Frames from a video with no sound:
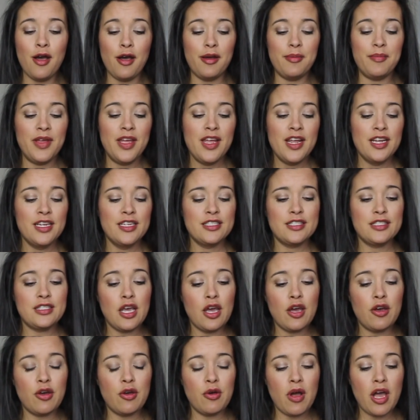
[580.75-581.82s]
Um,
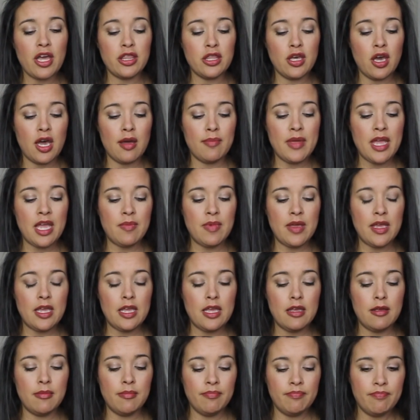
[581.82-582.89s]
so I thought
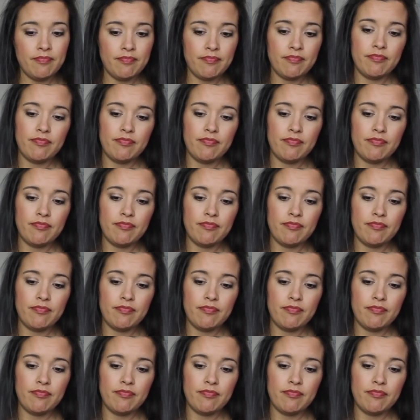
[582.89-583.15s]
maybe,